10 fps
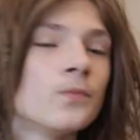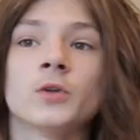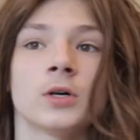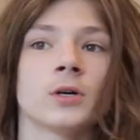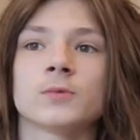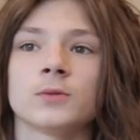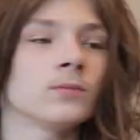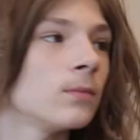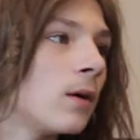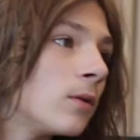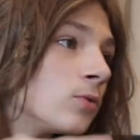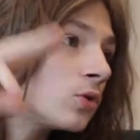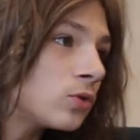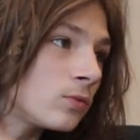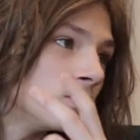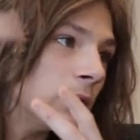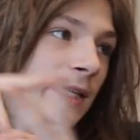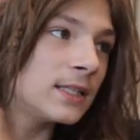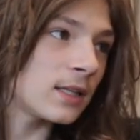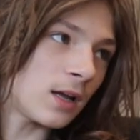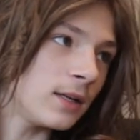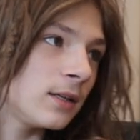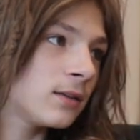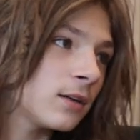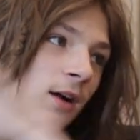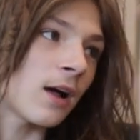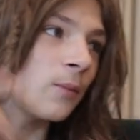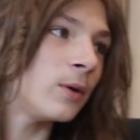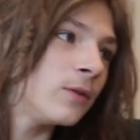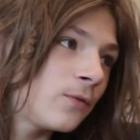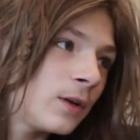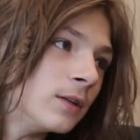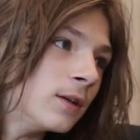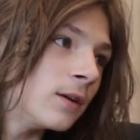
No, we. Yeah. Was, oh, he's in London. I'm in Philly.